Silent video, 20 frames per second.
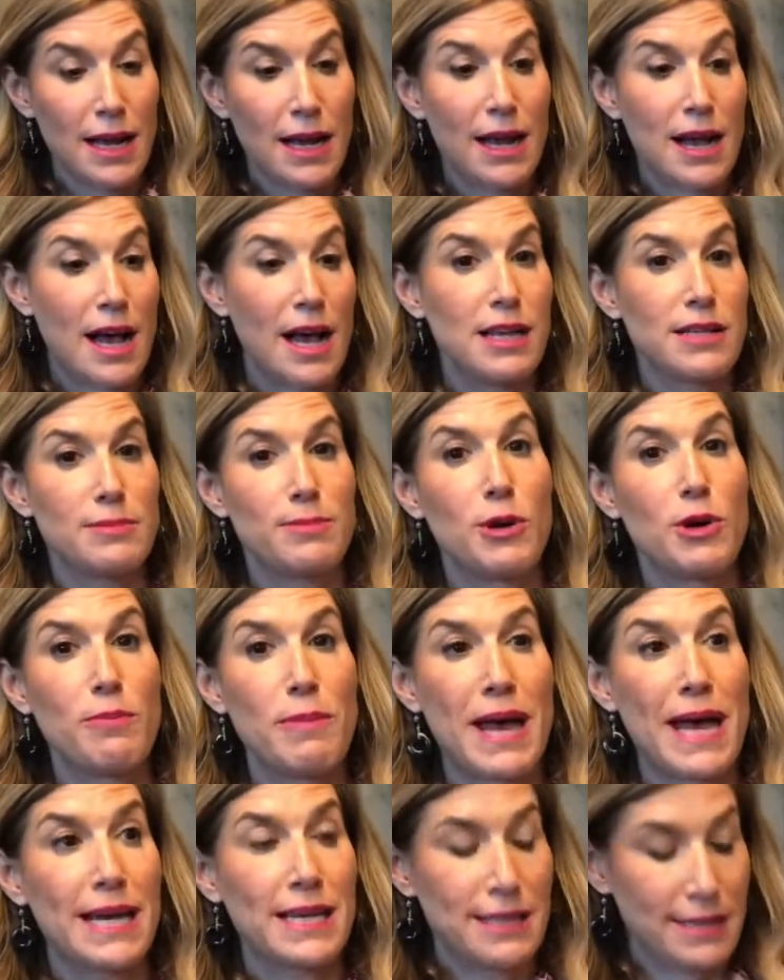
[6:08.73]
Cosmo
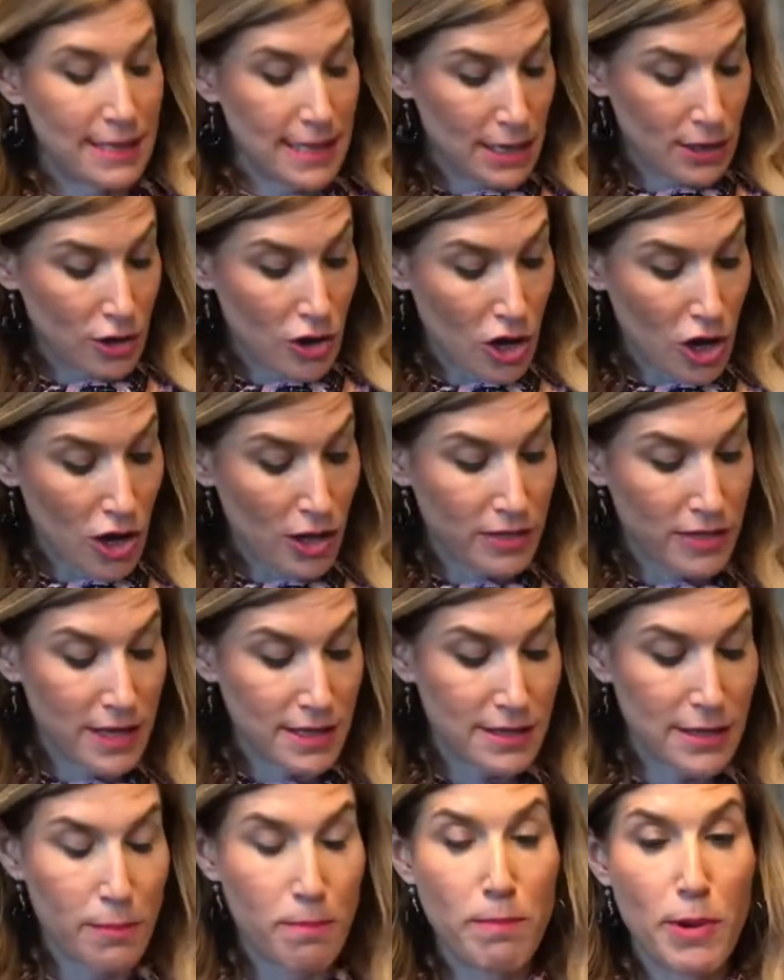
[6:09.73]
magazine called
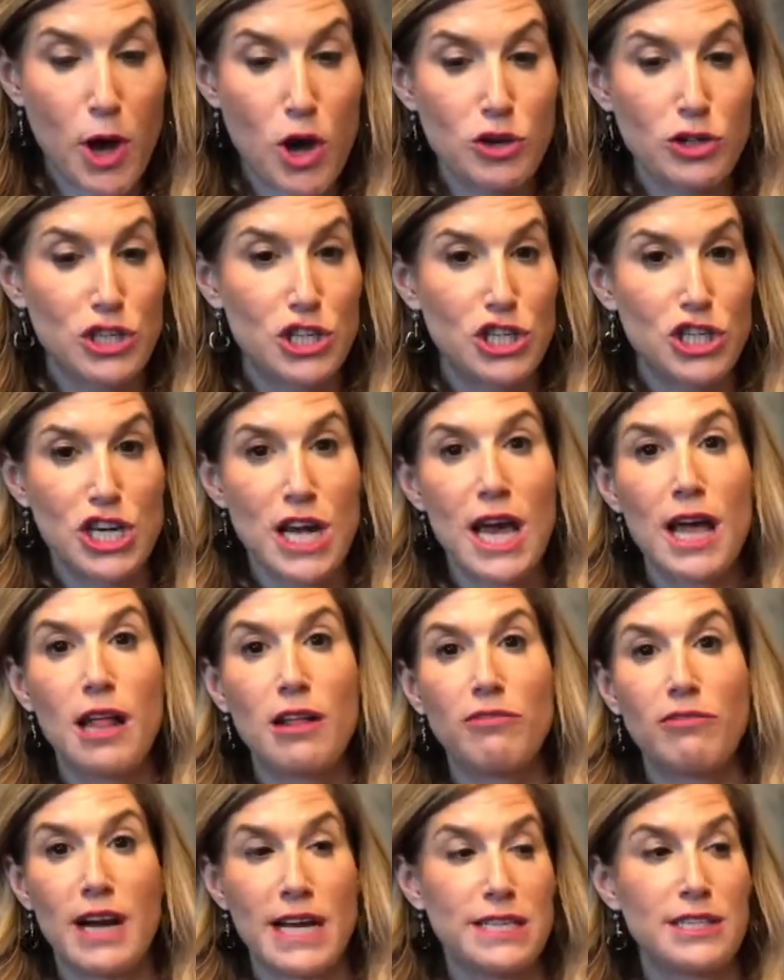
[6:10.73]
this a
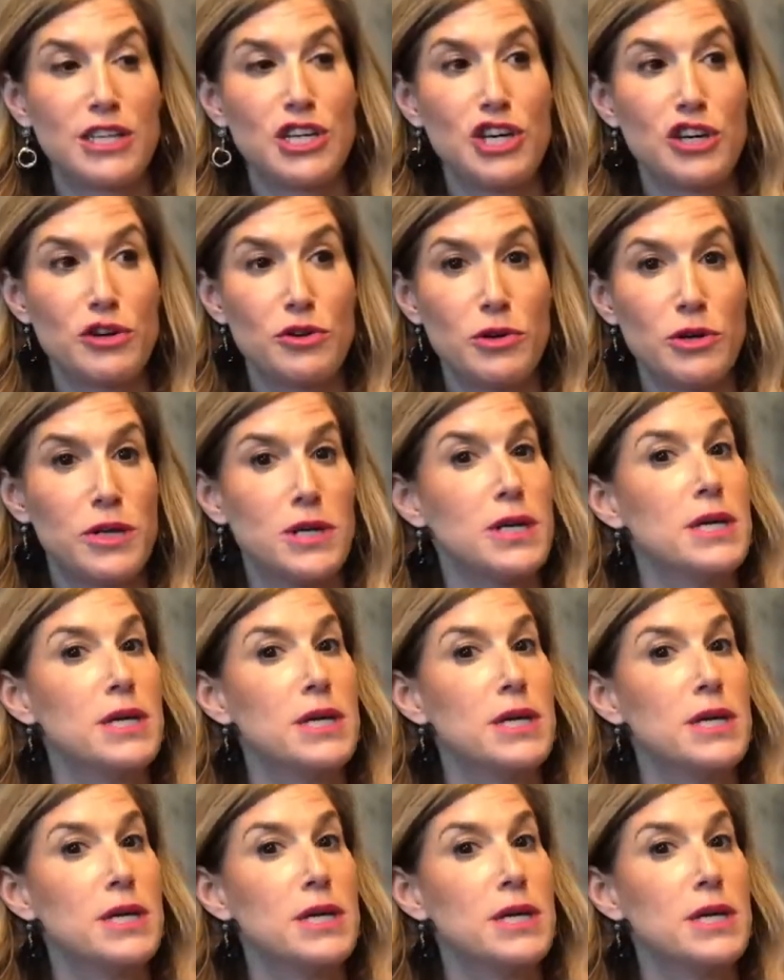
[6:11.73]
post-gel rescue.